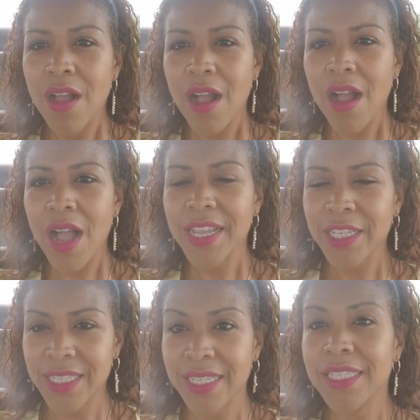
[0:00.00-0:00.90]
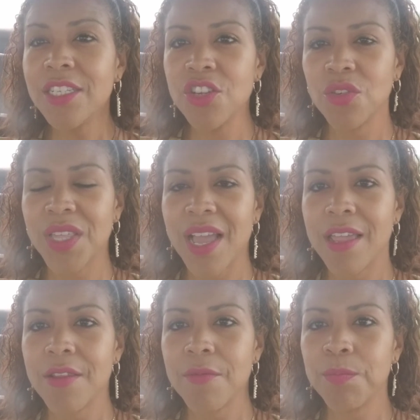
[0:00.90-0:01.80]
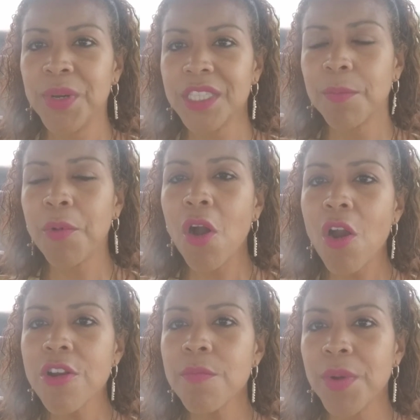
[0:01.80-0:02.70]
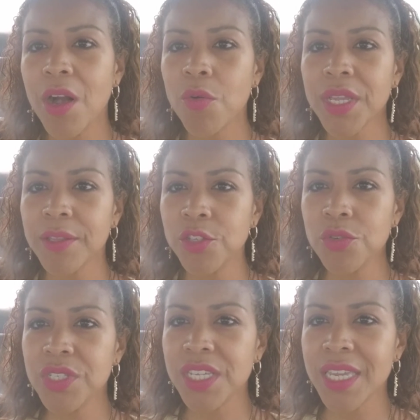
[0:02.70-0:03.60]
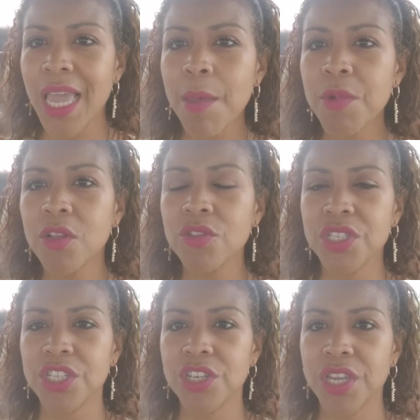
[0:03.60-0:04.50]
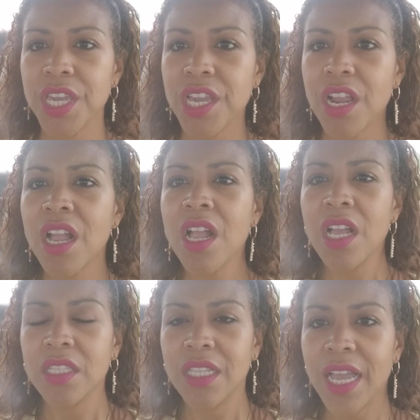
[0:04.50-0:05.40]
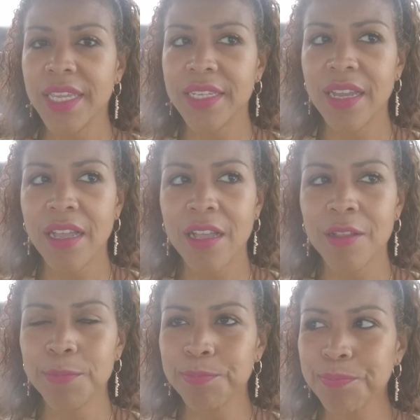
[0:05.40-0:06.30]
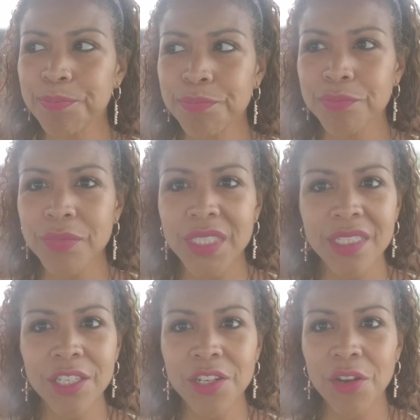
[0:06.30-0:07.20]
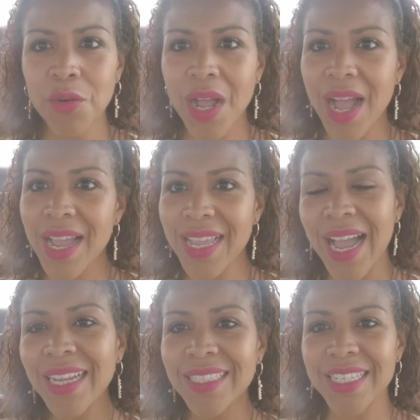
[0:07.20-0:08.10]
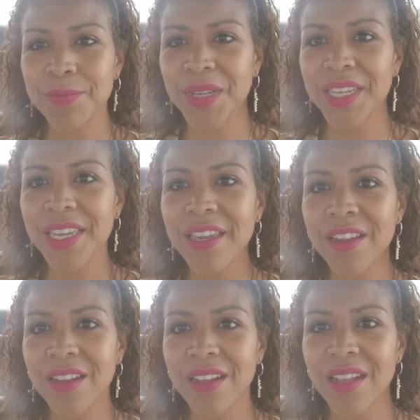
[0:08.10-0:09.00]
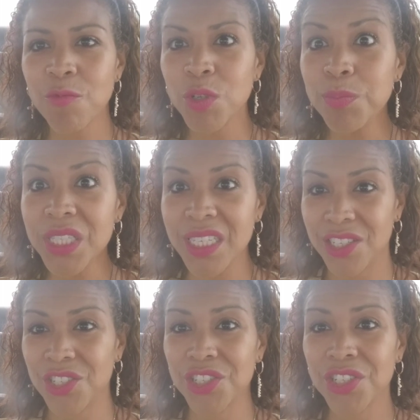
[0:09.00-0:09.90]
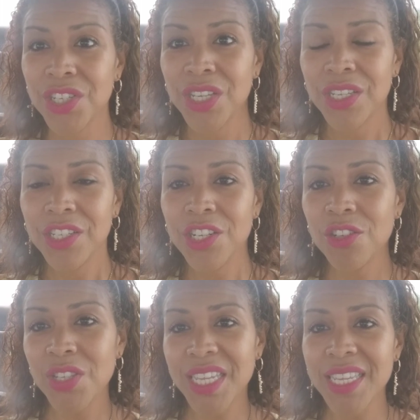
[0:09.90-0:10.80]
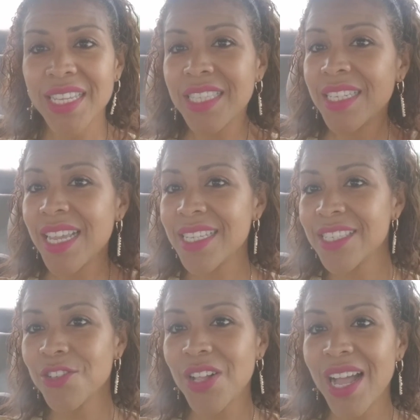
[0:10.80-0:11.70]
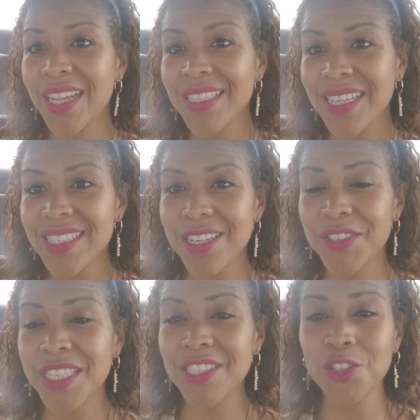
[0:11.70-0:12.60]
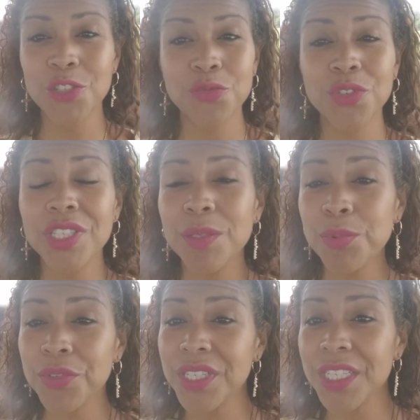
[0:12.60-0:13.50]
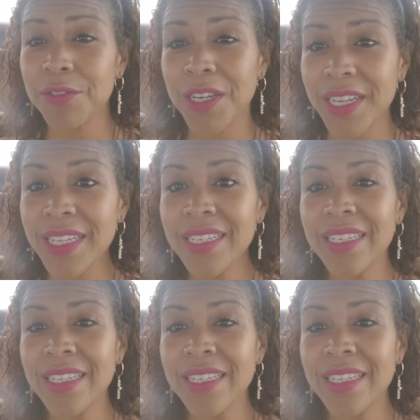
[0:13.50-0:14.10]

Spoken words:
because I did know that. But the part about using chemicals in your hair, like, I highlighted my hair with bleach, so I can get the nice little highlights and everything. Looks really pretty, right?